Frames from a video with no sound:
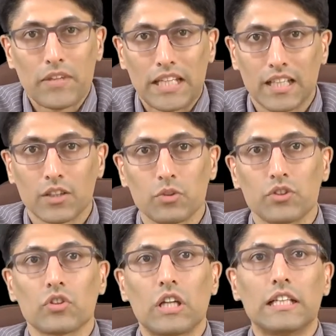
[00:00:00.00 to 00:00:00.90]
In other
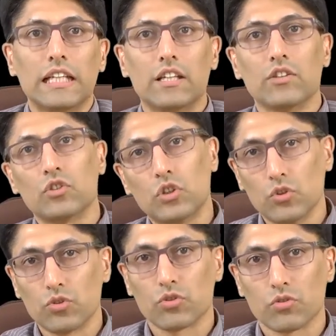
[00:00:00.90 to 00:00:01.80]
words, it is
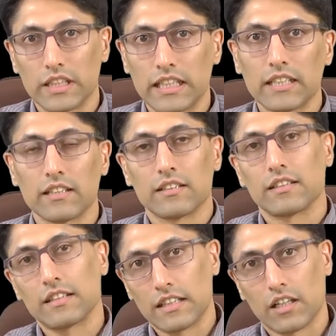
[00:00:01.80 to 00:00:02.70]
usually,
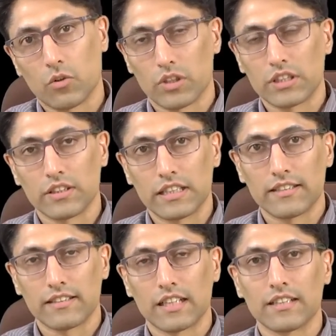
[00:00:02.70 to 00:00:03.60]
according to
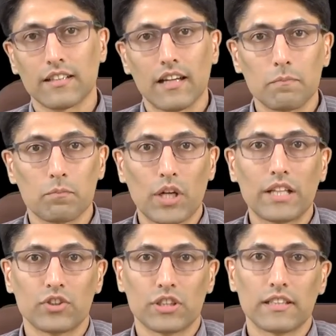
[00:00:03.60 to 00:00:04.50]
these studies,
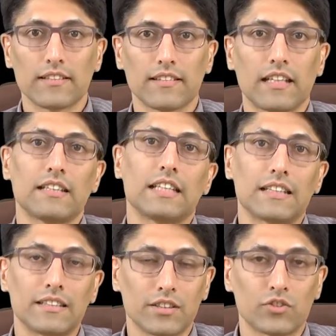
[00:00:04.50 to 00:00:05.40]
prejudice
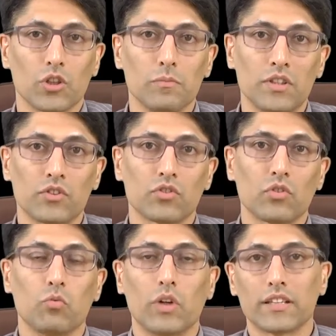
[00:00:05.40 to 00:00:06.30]
that determines
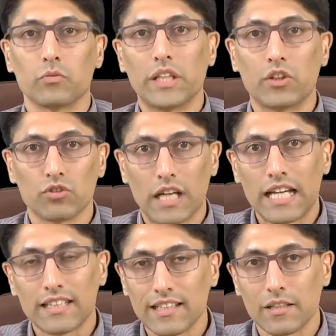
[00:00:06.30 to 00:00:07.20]
whether we
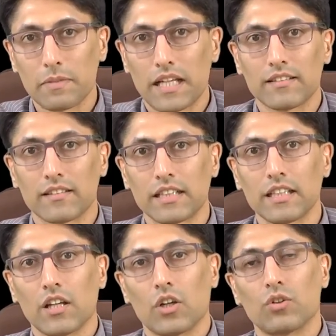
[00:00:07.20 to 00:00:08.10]
grant
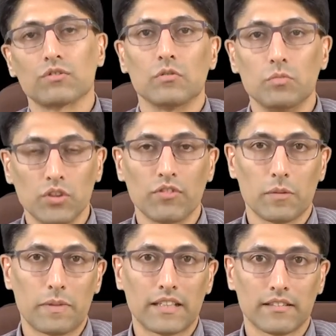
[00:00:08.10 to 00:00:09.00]
capacity or remove
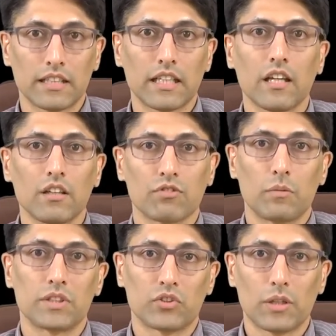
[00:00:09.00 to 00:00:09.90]
capacity
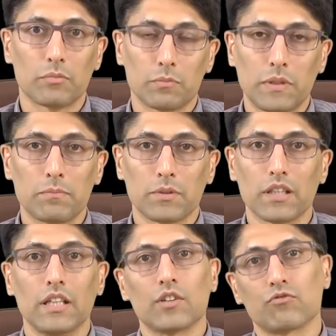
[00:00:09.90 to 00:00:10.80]
from disabled
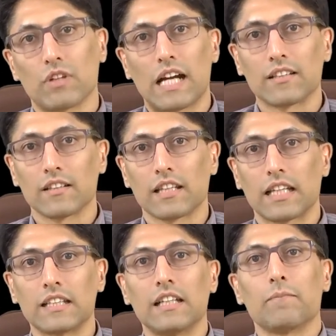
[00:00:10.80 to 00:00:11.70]
people rather
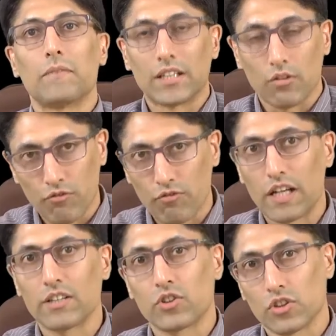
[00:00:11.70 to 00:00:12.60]
than their
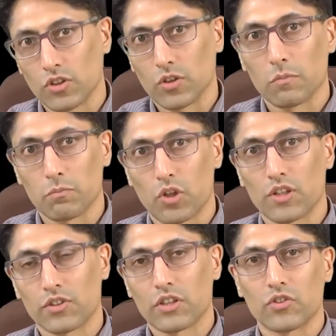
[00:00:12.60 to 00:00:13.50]
functional
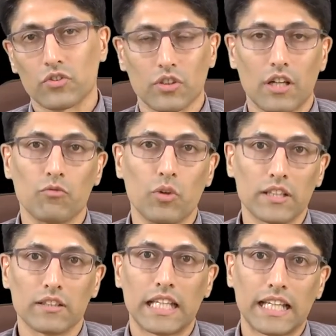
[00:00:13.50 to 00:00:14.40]
processes of
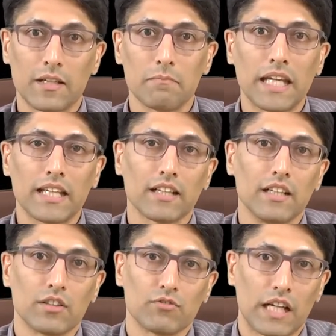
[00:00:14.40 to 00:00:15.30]
whether they can make
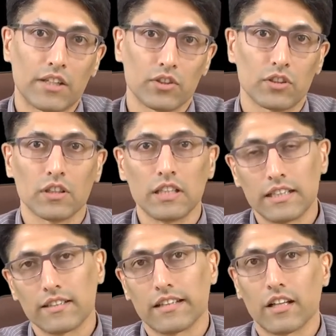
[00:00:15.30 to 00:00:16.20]
rational,
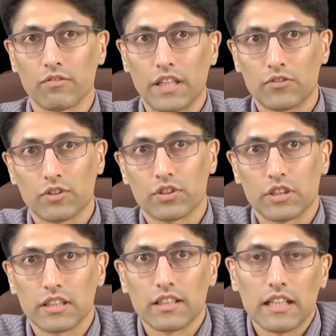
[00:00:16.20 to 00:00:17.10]
self
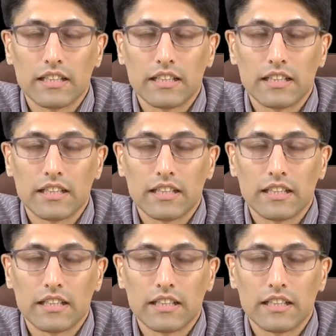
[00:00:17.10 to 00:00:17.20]
interested